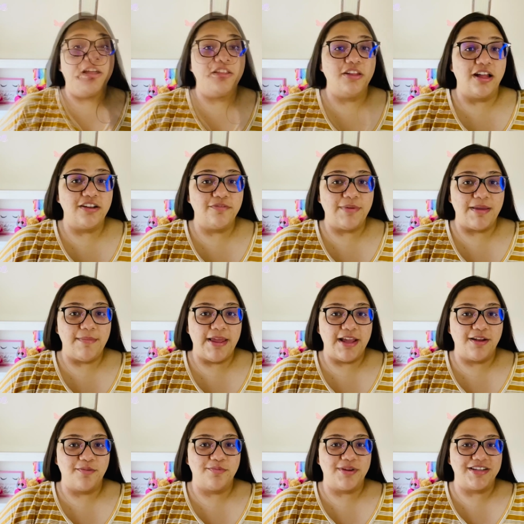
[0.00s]
A lot of my
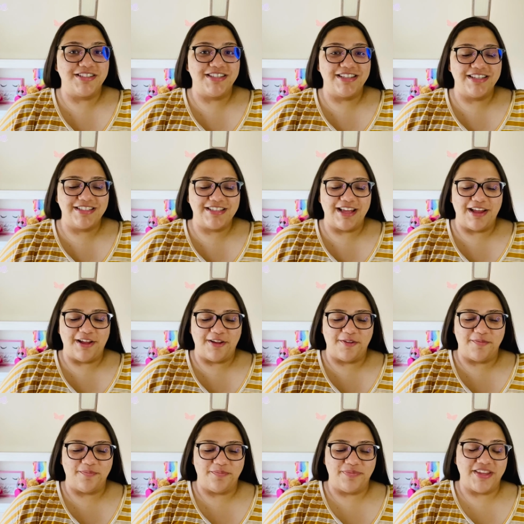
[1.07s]
makeup brushes
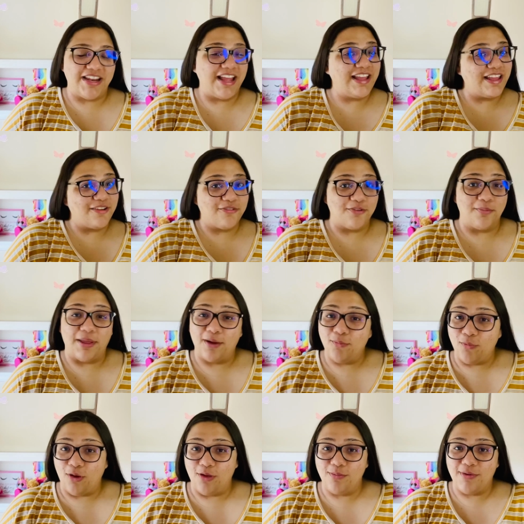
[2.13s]
that I get from like
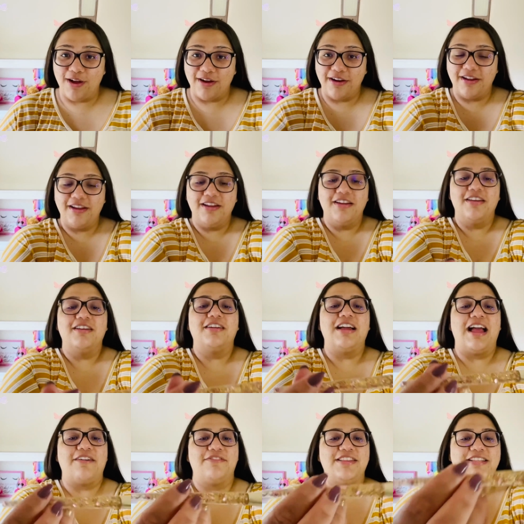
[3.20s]
Walmart
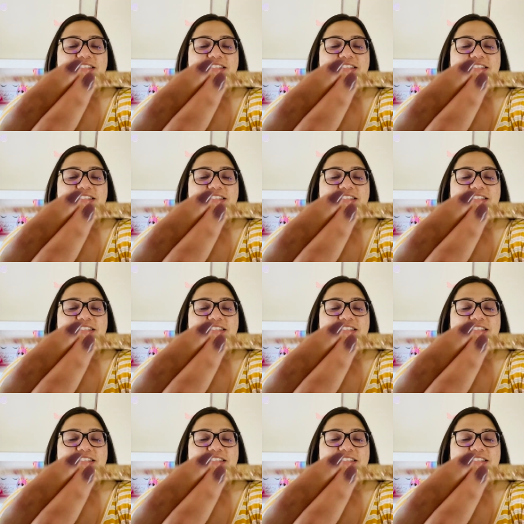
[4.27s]
have this